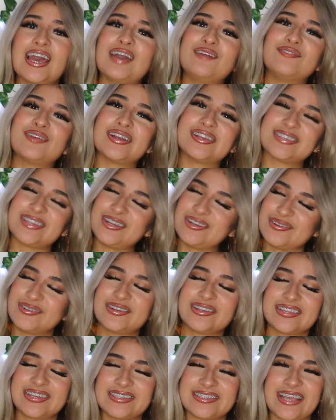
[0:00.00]
If you guys are new
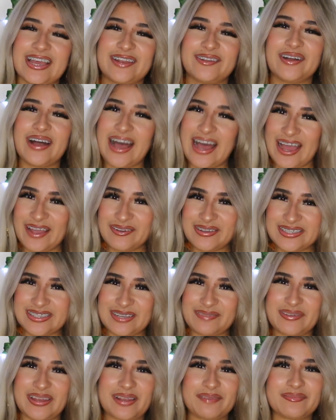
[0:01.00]
to the channel, hi, what's
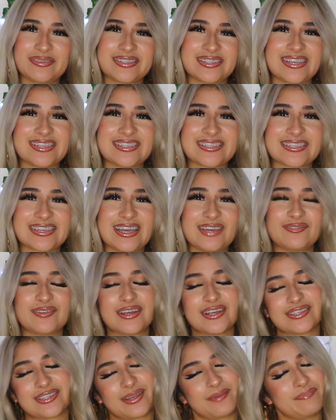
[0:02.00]
up? My name is Jessica. If you
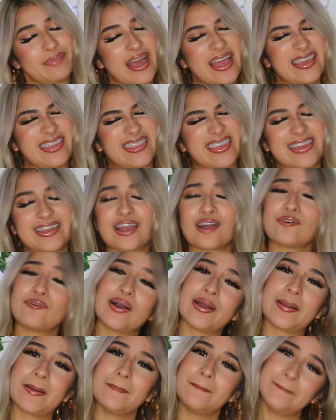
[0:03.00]
guys are back, then
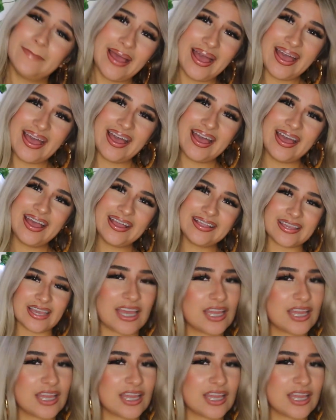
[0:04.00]
welcome back.